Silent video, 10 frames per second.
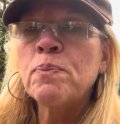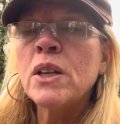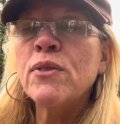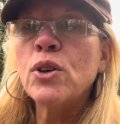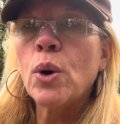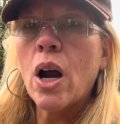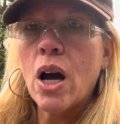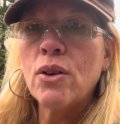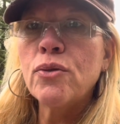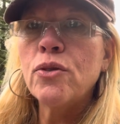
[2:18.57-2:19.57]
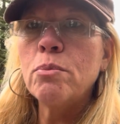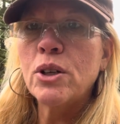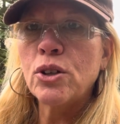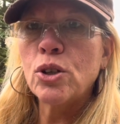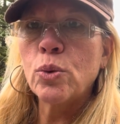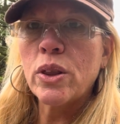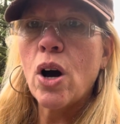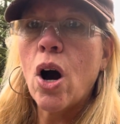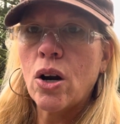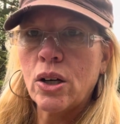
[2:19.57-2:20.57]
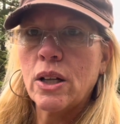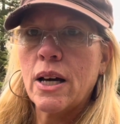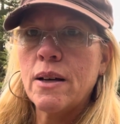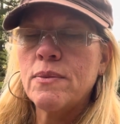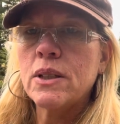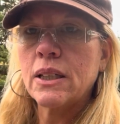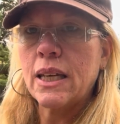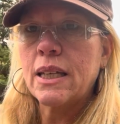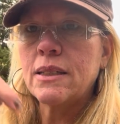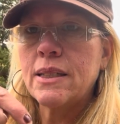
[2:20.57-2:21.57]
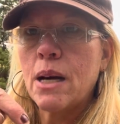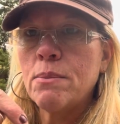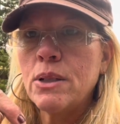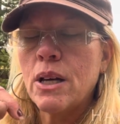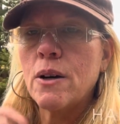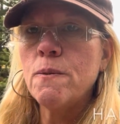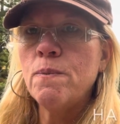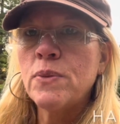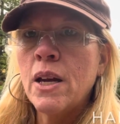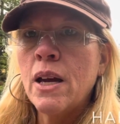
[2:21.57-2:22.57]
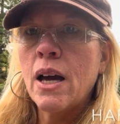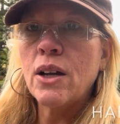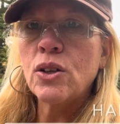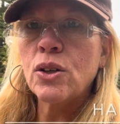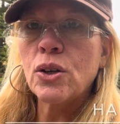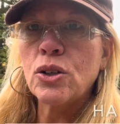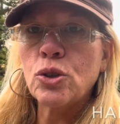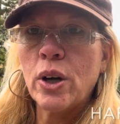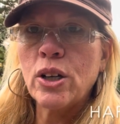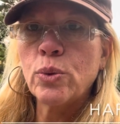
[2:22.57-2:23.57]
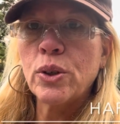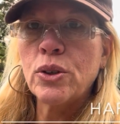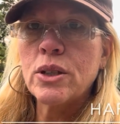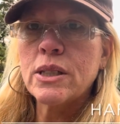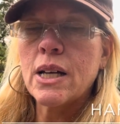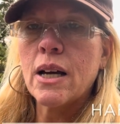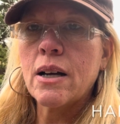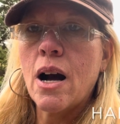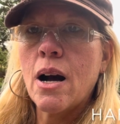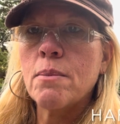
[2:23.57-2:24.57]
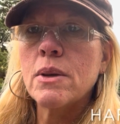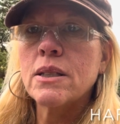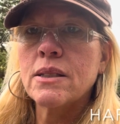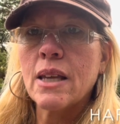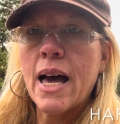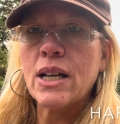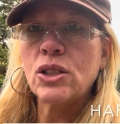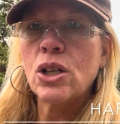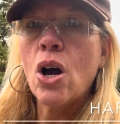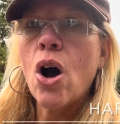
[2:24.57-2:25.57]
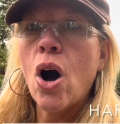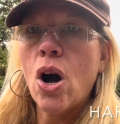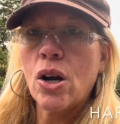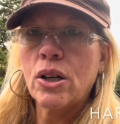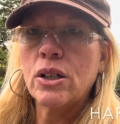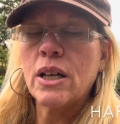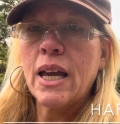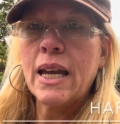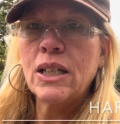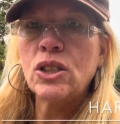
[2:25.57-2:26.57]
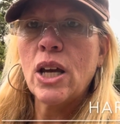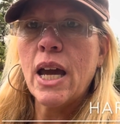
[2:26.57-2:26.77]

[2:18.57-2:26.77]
If you are unfamiliar with Harkla, the link is down below, and you can go to trayerwilderness.com slash Harkla, H-A-R-K-L-A.